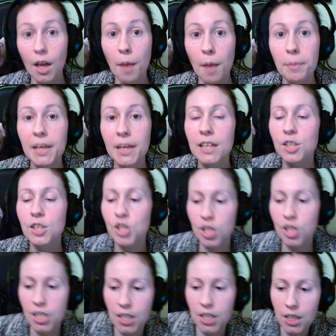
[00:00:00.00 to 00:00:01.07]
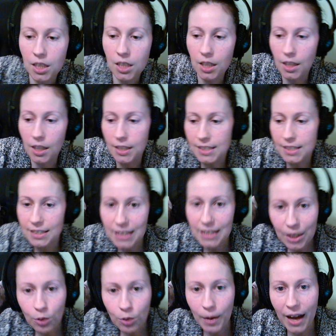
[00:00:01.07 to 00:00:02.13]
because she can sneak
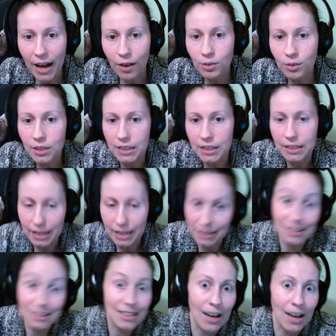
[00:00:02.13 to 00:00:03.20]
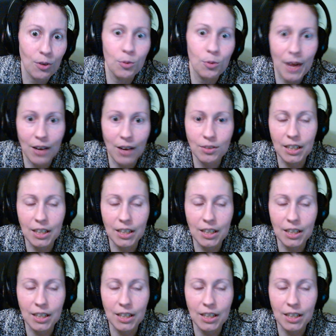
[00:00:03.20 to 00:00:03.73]
around and scout around